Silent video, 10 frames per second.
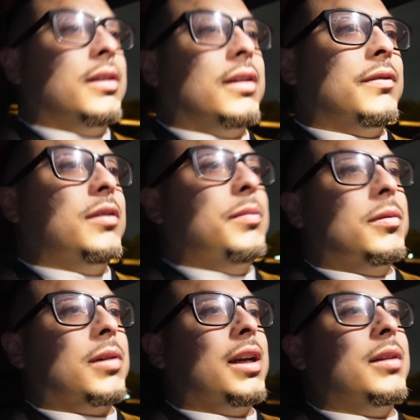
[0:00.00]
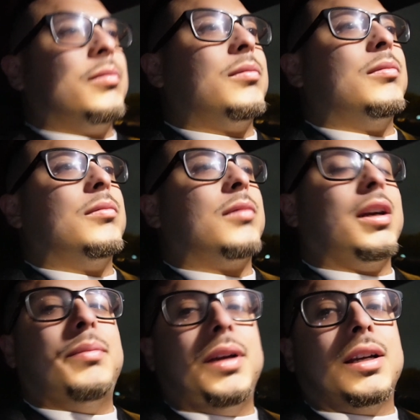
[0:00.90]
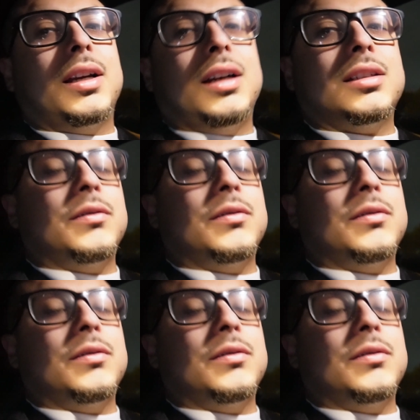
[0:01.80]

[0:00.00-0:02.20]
I'm gonna be right back, guys.